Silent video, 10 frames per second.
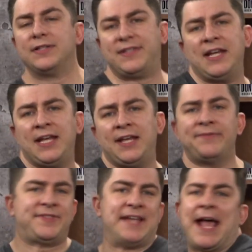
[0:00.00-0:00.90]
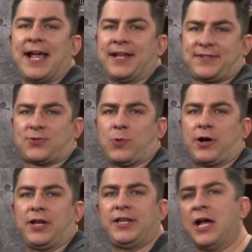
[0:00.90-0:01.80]
Steve's Dang Its,
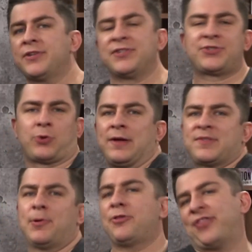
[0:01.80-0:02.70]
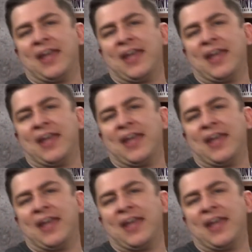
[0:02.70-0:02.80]
where he yells and screams about